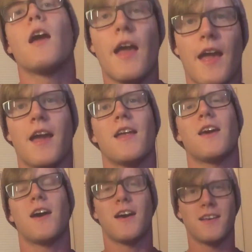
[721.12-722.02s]
And,
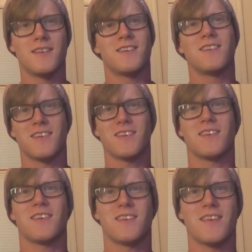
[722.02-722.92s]

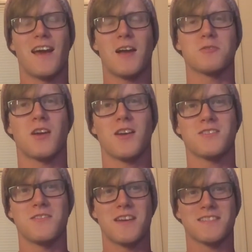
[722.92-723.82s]
yeah, I will talk
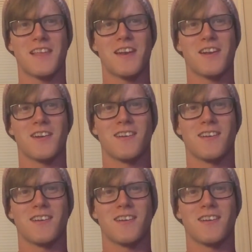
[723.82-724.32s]
to you guys later.